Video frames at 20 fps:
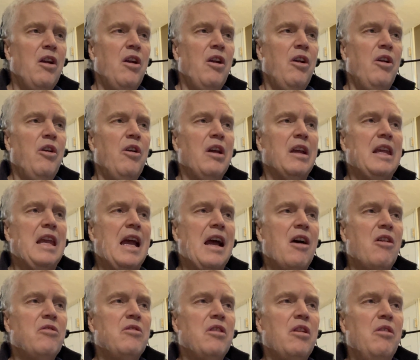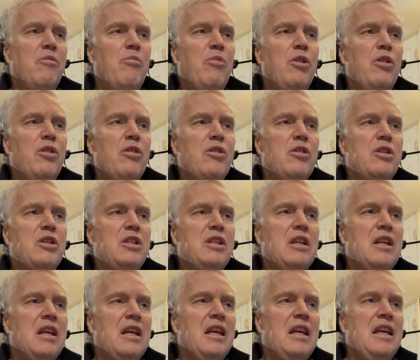Her account
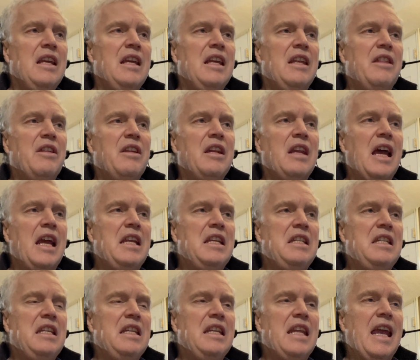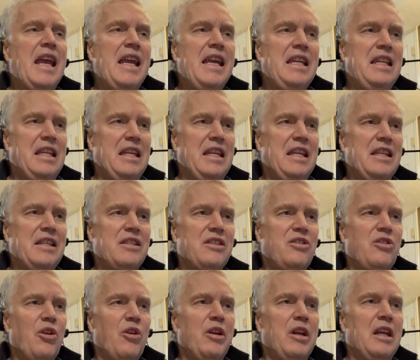emerged in the 1980s
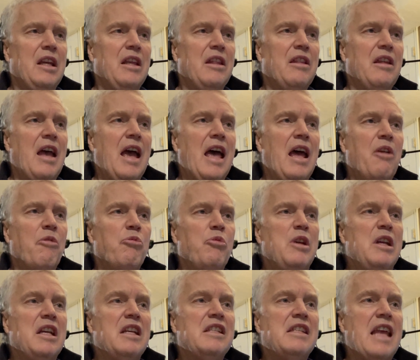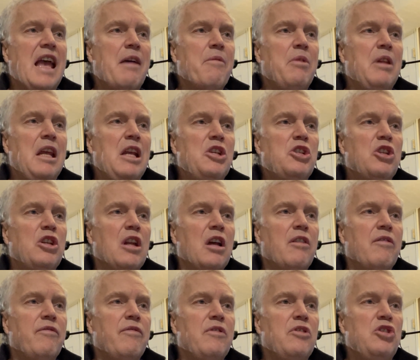during a re-examination
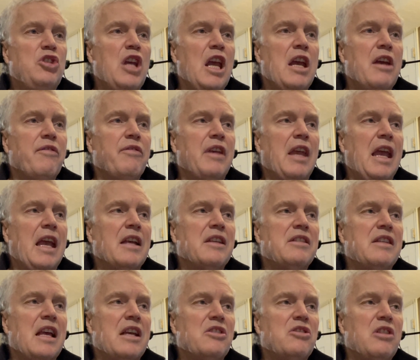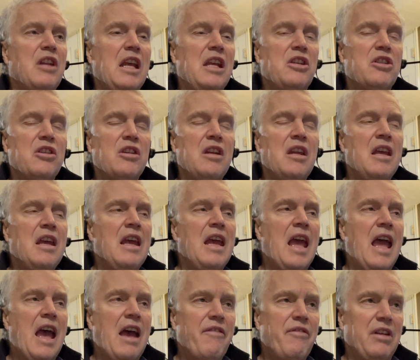of JFK assassination
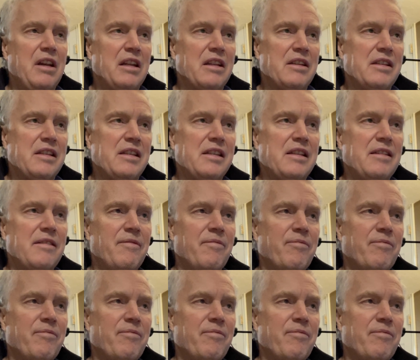evidence.